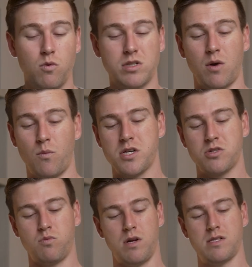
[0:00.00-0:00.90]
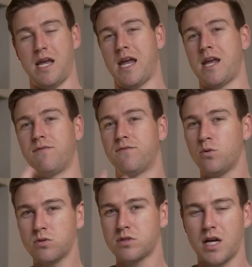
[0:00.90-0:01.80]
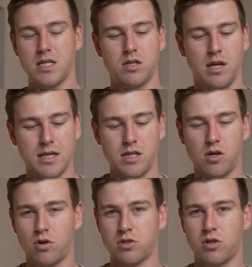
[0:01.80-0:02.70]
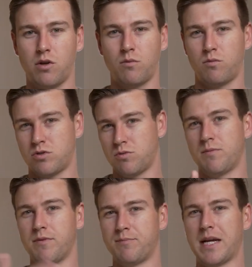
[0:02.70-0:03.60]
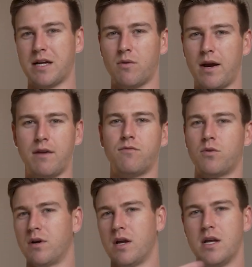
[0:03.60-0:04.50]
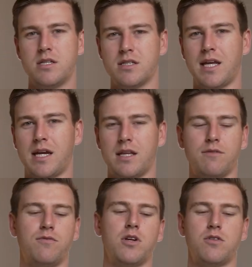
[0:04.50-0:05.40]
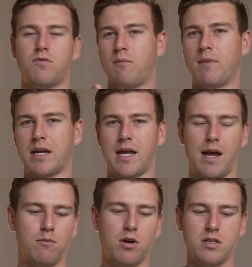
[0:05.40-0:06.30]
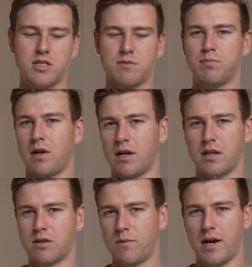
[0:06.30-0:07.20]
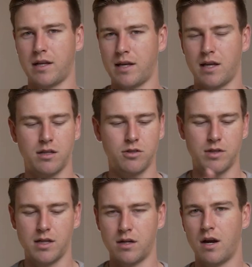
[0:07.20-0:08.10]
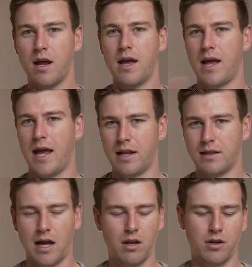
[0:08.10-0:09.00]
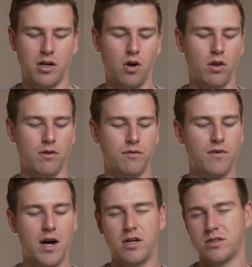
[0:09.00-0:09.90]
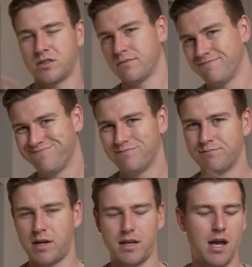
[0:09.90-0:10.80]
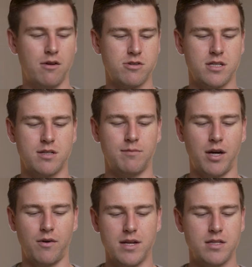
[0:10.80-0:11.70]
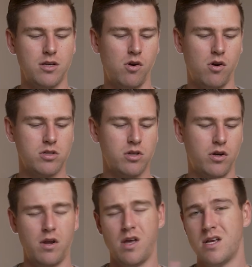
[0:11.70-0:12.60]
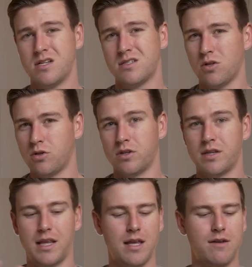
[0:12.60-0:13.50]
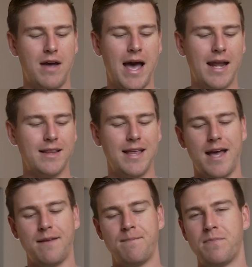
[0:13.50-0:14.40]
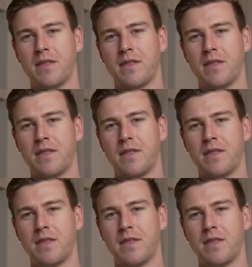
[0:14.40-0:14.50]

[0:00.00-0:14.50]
which I wish was a full size SD card slot, which would have been great for just taking the footage from my camera and just plugging it directly into here and downloading all the files. But now it's just a micro SD card slot. Still good that they've added that.